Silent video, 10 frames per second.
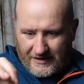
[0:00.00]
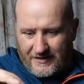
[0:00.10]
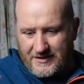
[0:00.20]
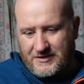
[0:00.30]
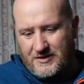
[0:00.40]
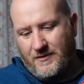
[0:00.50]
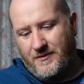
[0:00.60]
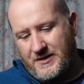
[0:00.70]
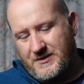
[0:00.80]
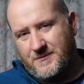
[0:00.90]
This is a
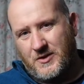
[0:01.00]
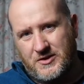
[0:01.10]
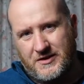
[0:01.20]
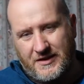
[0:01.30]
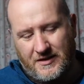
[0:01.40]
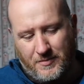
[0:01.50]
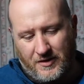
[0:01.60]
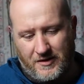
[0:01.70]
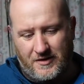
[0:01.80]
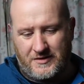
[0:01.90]
nice versatile
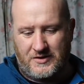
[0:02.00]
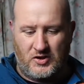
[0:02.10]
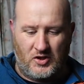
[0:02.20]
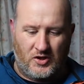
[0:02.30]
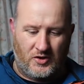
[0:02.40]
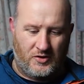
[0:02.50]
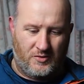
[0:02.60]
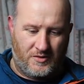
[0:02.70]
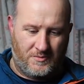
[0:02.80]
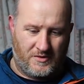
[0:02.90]
pocket.
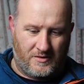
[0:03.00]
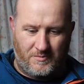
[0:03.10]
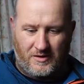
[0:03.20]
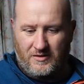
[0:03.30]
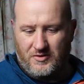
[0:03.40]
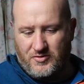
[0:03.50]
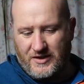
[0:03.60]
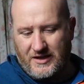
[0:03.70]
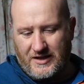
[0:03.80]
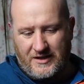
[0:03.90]
You can put a bottle of
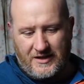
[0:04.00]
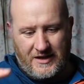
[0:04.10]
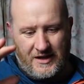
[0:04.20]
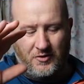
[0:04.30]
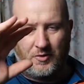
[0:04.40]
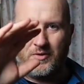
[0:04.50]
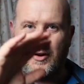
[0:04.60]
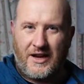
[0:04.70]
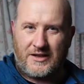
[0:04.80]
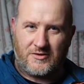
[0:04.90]
drink in there, you could
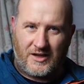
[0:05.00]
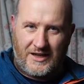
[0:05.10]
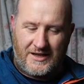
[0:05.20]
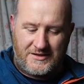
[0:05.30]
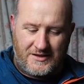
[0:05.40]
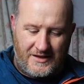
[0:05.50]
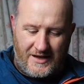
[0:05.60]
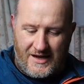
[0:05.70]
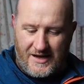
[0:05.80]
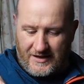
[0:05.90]
put an extra lens in
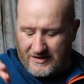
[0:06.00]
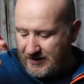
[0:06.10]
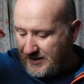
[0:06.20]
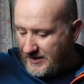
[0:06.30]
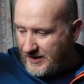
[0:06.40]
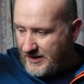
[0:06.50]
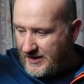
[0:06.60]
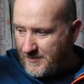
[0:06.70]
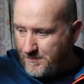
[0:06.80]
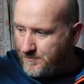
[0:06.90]
there.
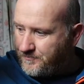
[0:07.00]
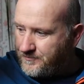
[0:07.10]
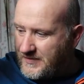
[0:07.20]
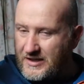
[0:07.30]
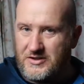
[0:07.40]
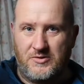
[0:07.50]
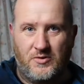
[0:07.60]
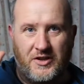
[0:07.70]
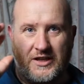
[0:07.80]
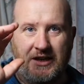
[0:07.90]
I
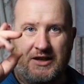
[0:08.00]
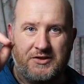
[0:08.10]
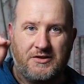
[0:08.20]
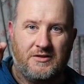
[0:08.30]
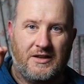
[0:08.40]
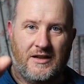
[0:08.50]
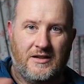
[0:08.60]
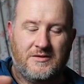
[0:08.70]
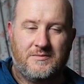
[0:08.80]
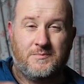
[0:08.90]
do on occasional,
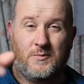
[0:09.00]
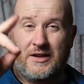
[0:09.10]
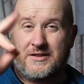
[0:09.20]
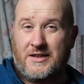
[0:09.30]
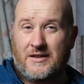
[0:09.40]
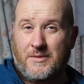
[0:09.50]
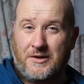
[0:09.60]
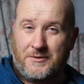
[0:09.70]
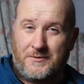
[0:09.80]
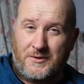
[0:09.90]
when I take the
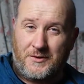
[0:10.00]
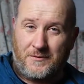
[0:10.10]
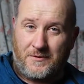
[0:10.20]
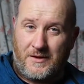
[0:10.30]
microphone off